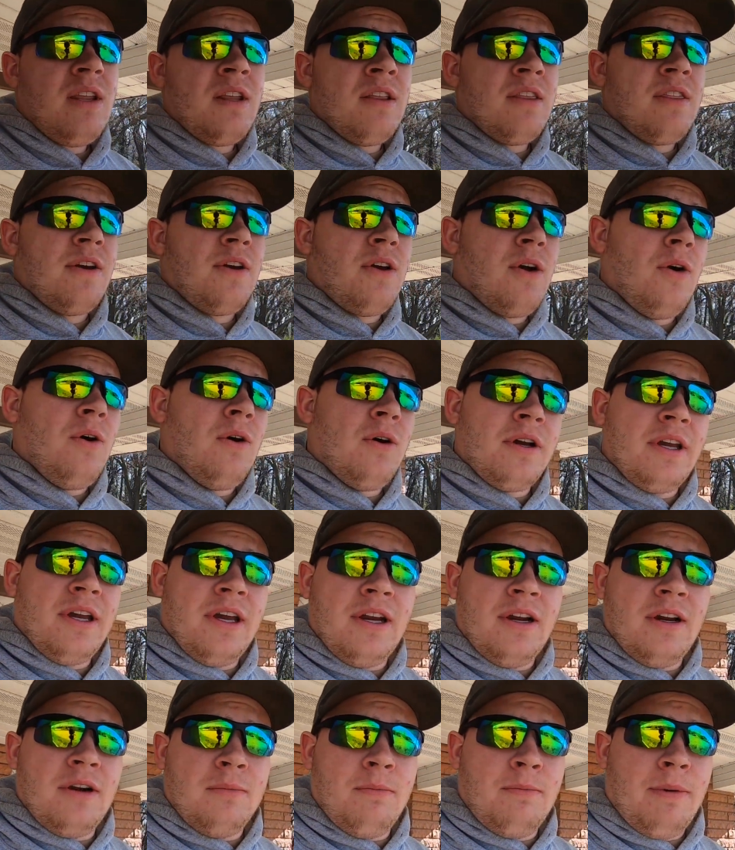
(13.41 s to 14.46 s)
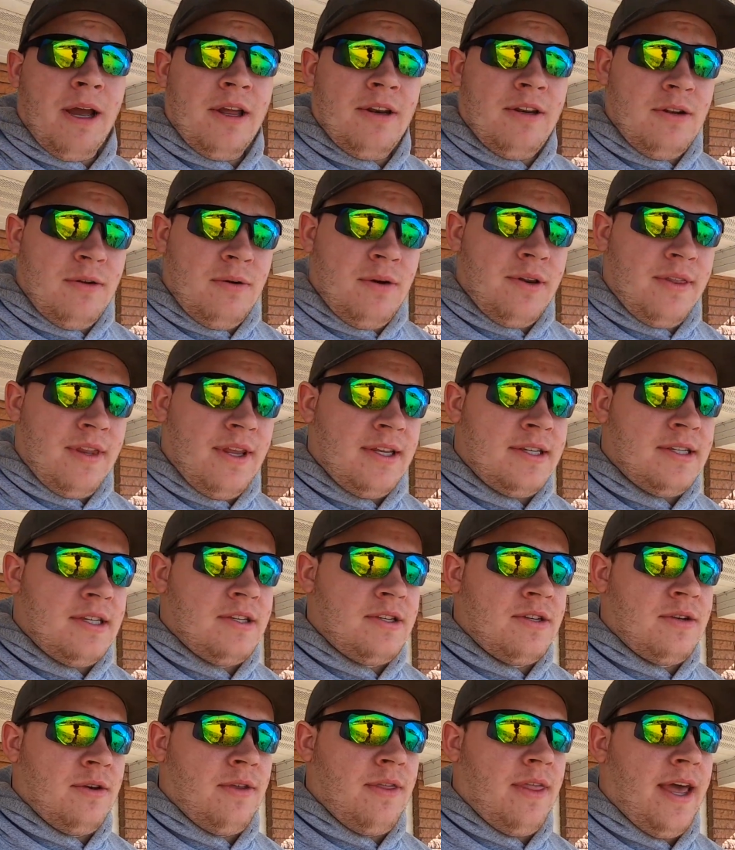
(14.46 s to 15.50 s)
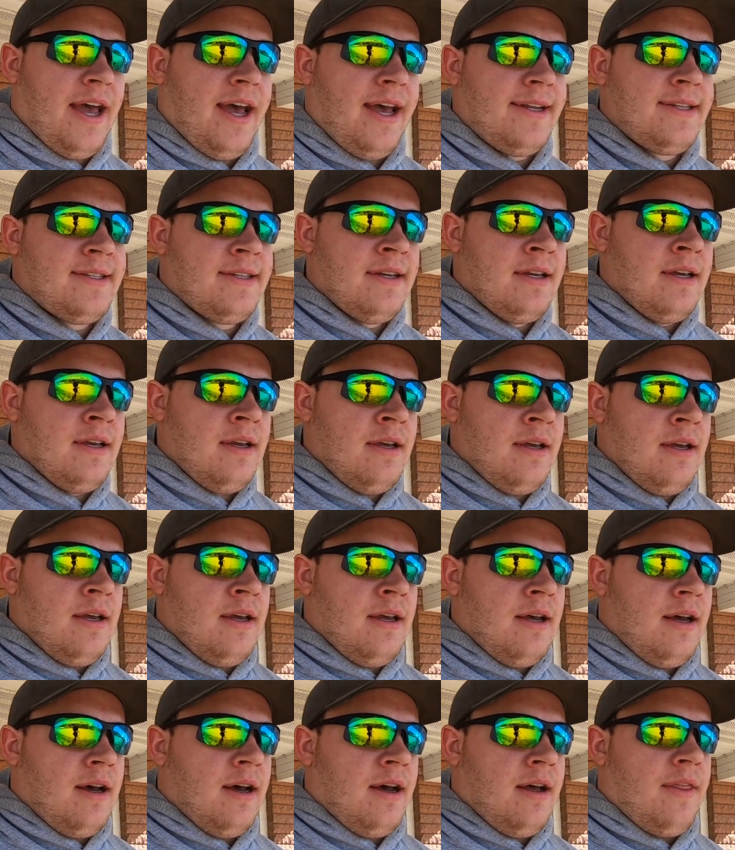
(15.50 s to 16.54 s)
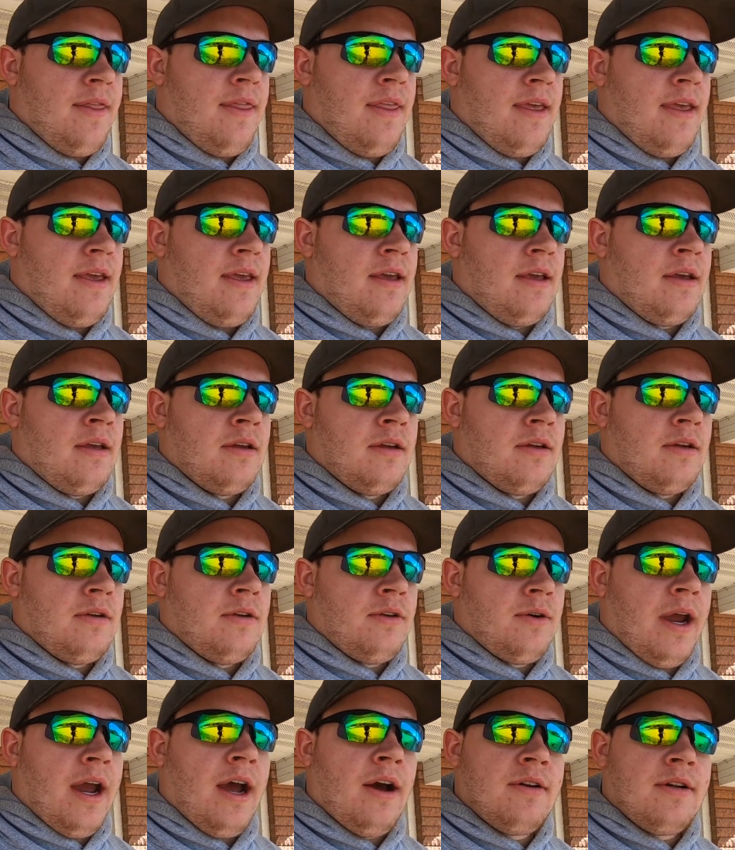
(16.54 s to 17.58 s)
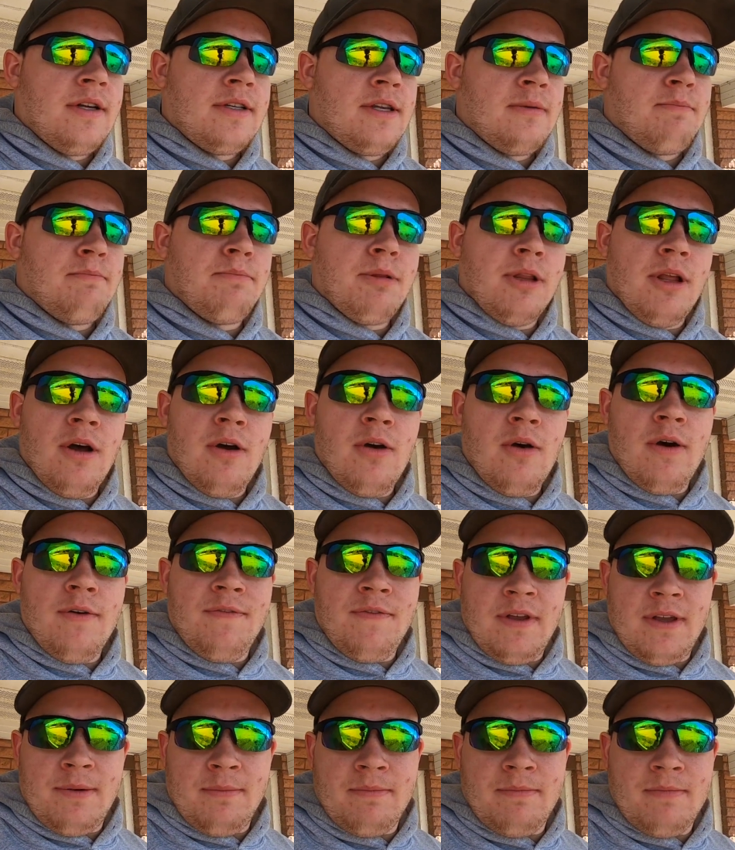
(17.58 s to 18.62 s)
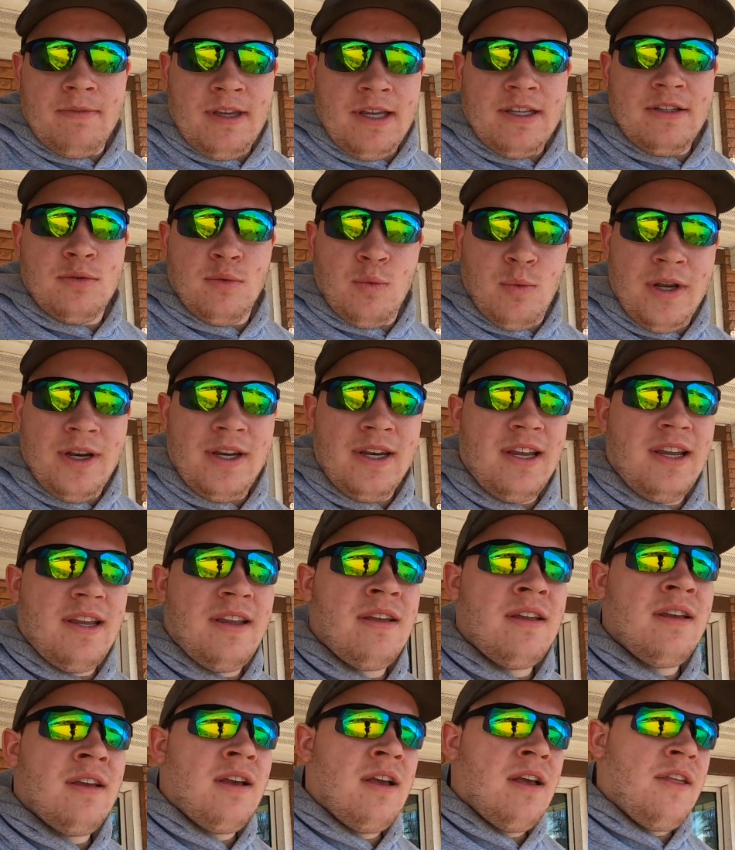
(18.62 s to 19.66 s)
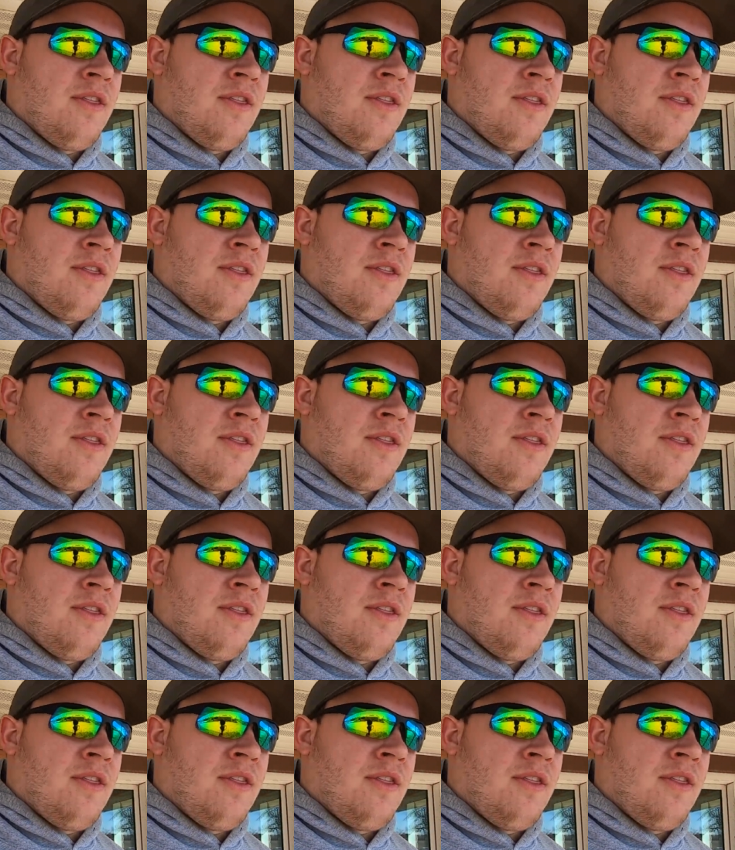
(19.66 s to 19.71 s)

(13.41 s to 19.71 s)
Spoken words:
the goal here by doing this is so that the ground doesn't blow if it gets windy.